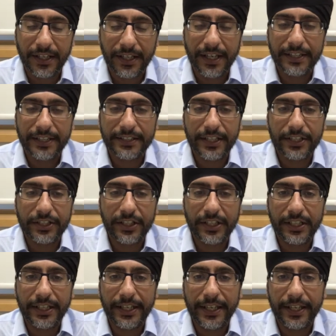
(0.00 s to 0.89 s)

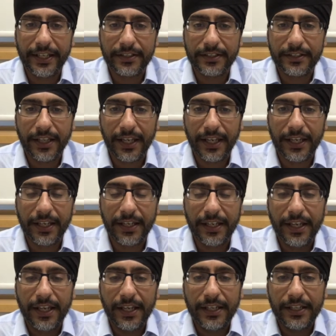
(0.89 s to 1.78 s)
Essentially, it's a
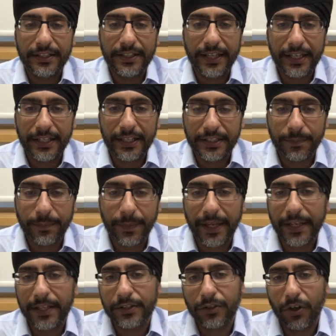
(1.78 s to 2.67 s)

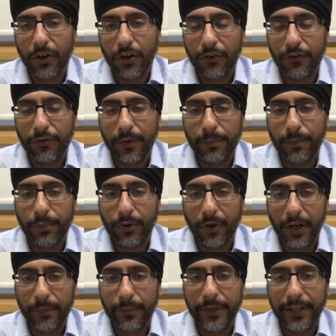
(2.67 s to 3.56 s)
database of
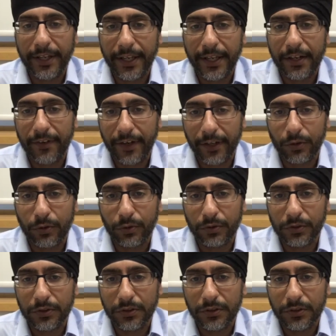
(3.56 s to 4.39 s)
primary care records.